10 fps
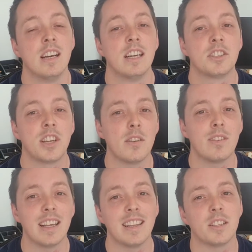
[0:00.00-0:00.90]

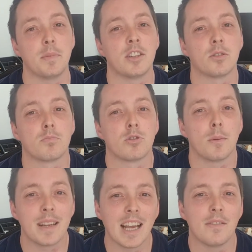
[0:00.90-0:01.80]
Generally, this means you'll
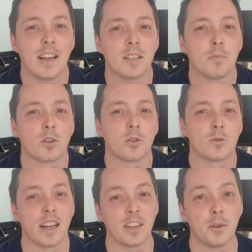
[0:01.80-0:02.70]
probably have less
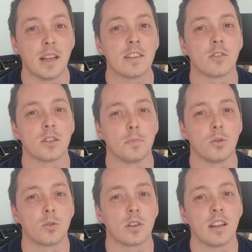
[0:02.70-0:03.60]
models and units on the
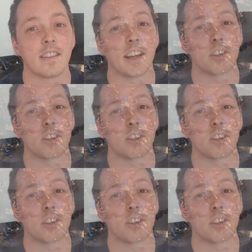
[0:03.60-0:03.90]
board than